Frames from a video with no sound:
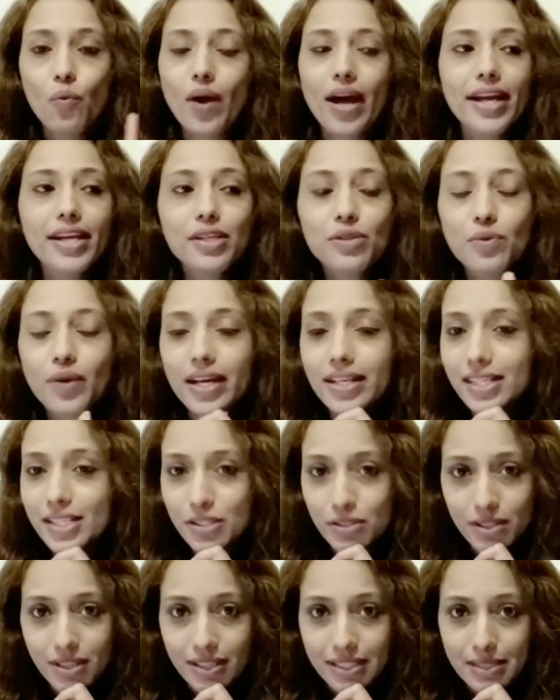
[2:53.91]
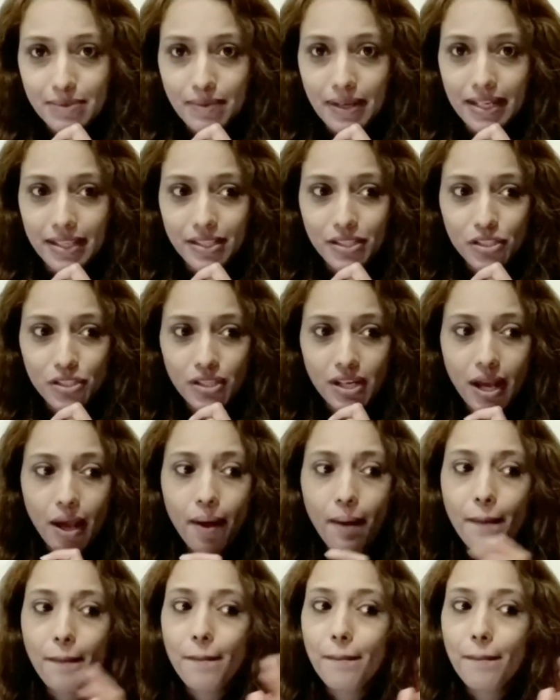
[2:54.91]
why do I need to learn Spanish?